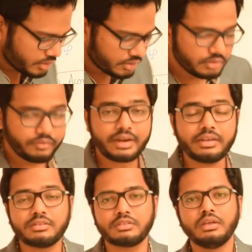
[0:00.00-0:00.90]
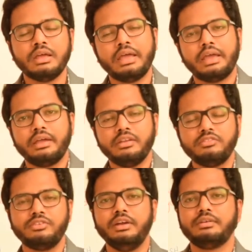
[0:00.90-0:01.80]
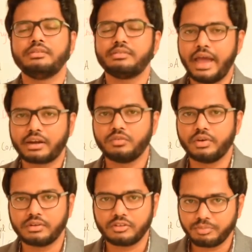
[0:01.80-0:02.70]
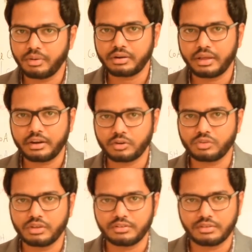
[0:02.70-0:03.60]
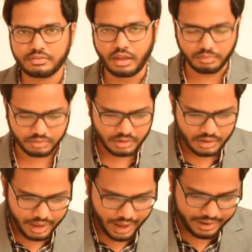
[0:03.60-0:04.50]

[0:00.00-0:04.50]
various initiators and activators pertaining to these enzymes.